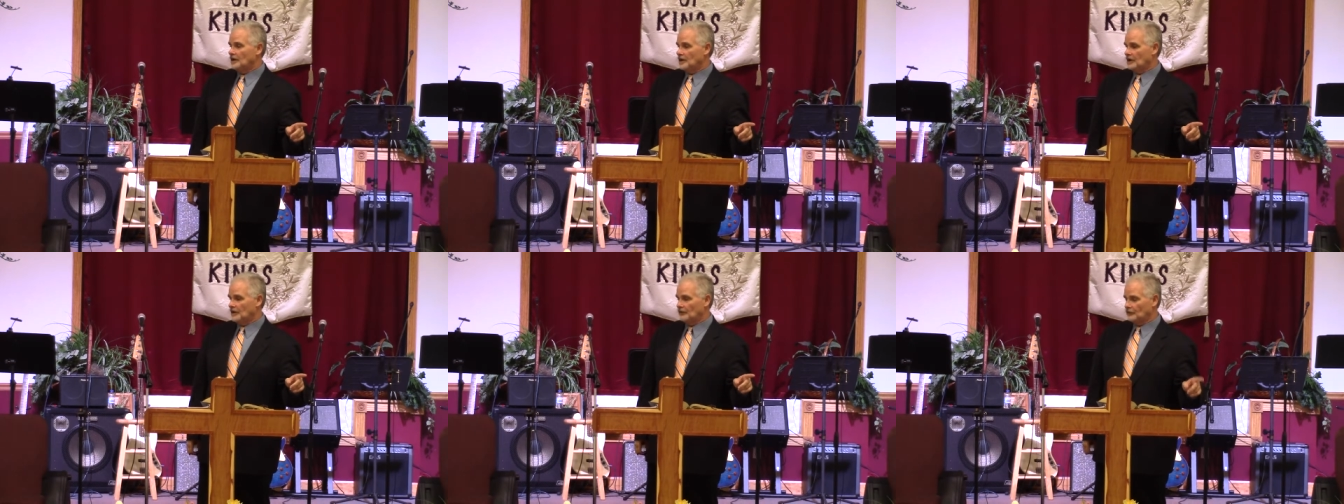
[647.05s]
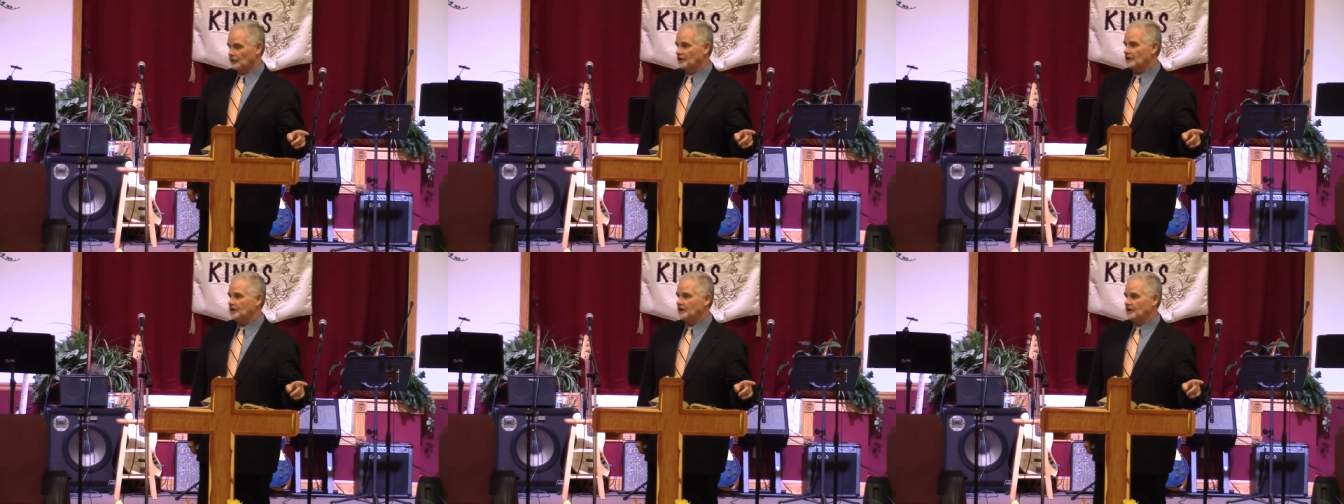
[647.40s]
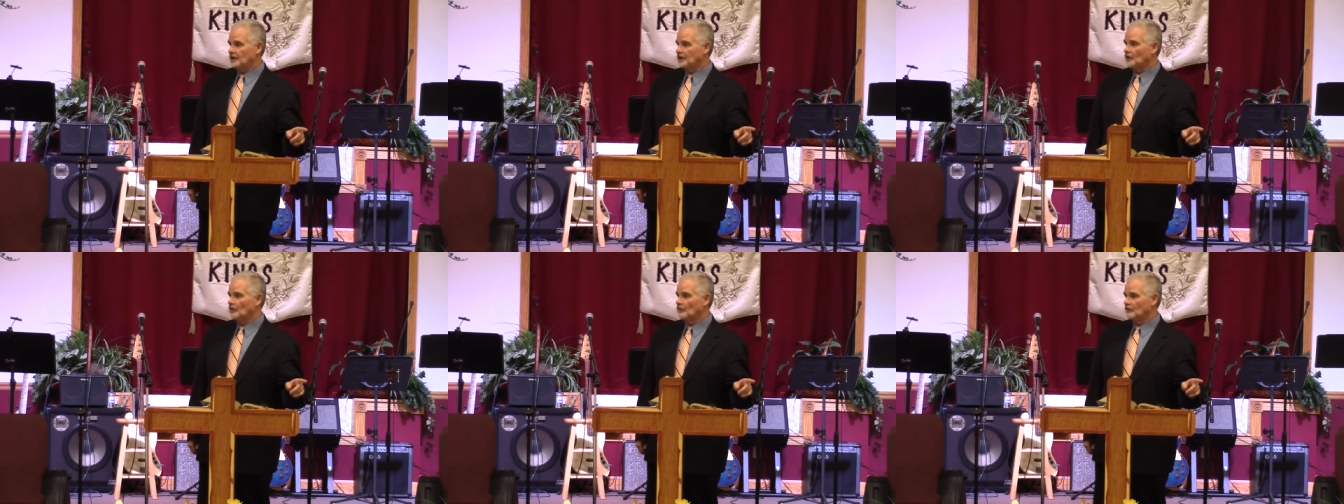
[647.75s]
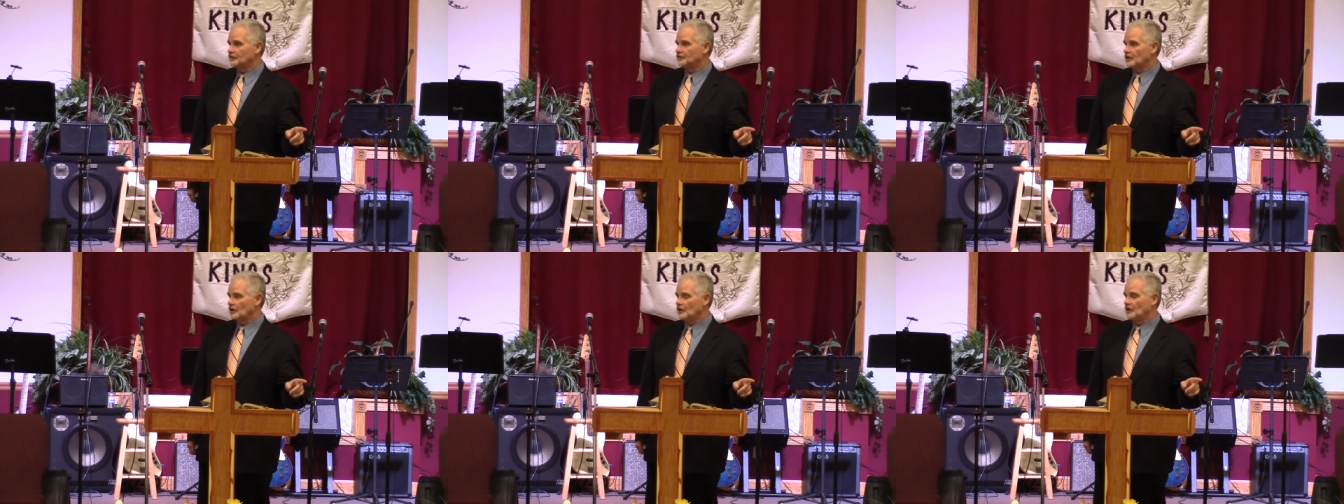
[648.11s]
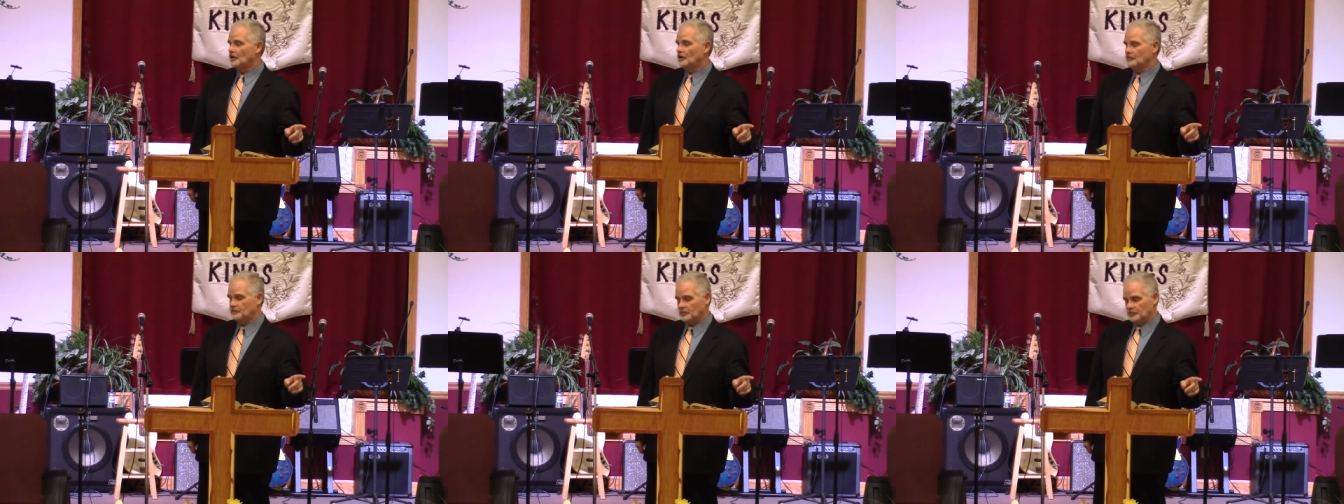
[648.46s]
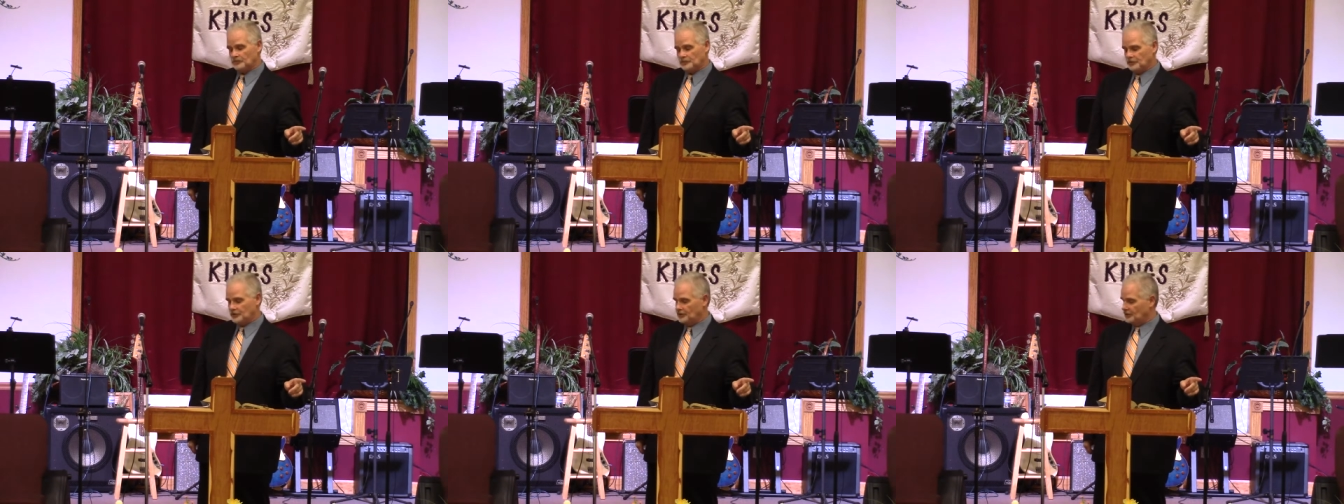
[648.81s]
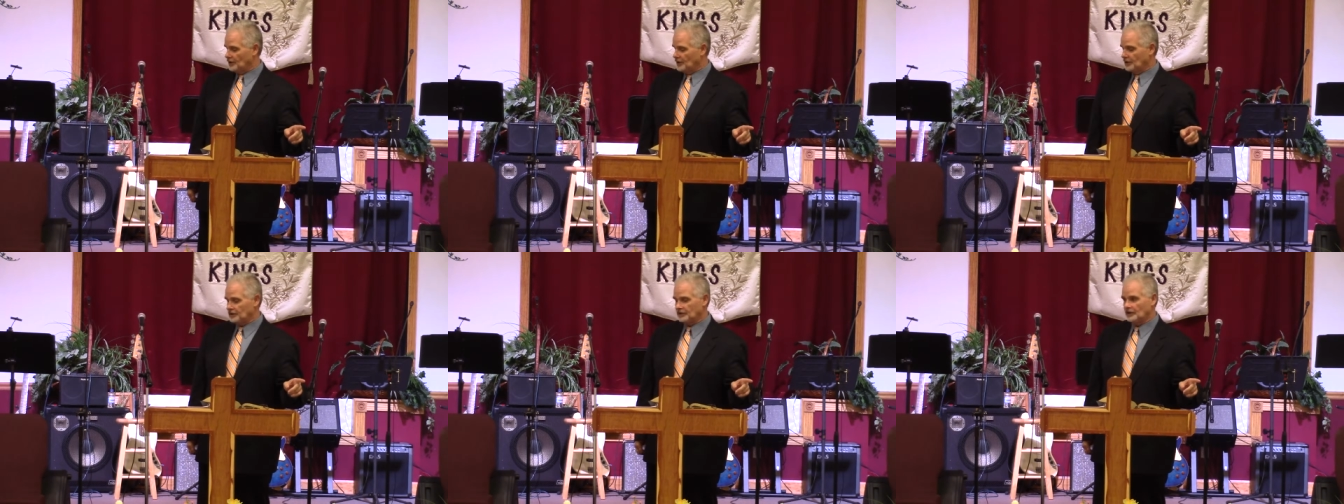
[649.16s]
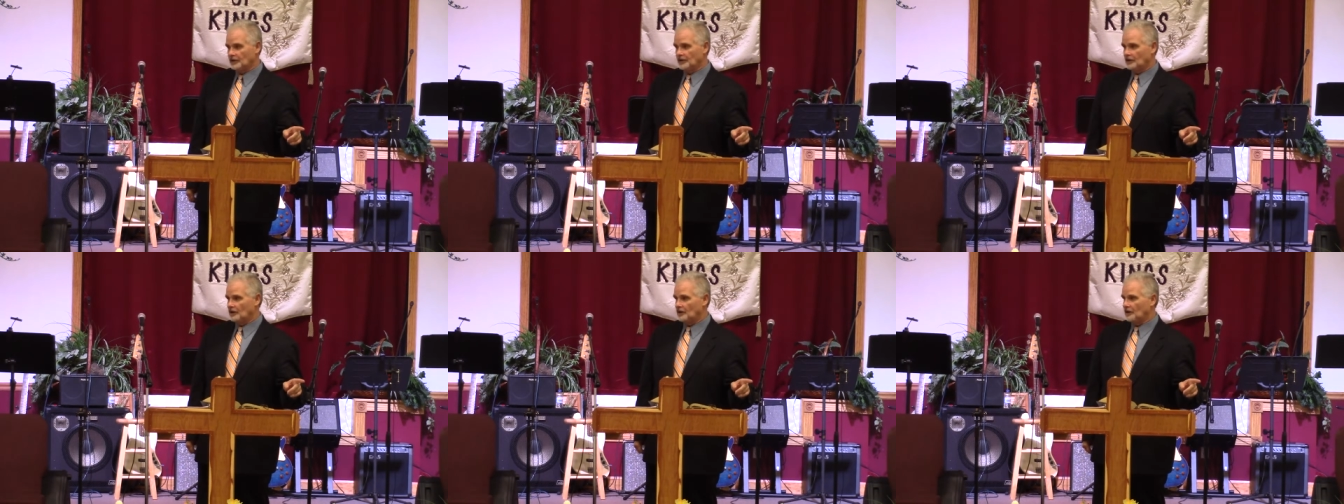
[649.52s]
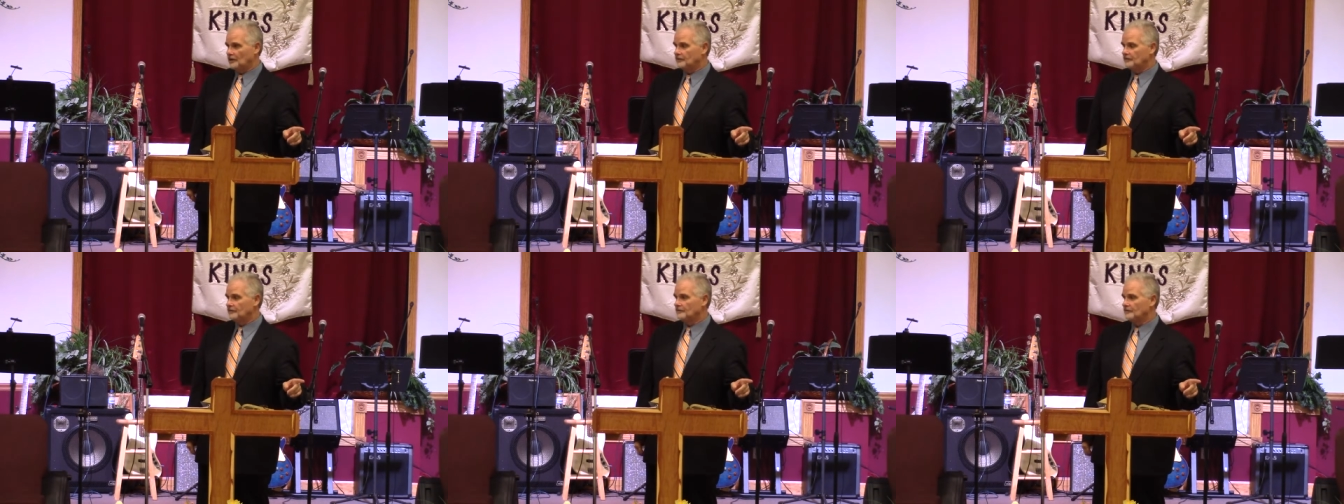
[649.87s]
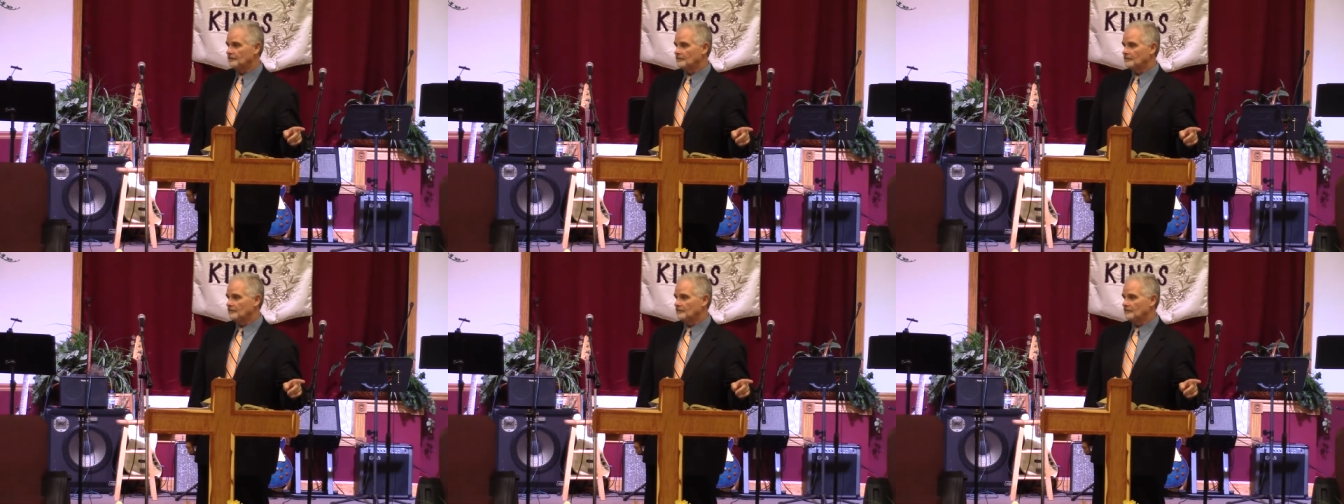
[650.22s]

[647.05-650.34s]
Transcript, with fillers: If we get it overturned, thank God.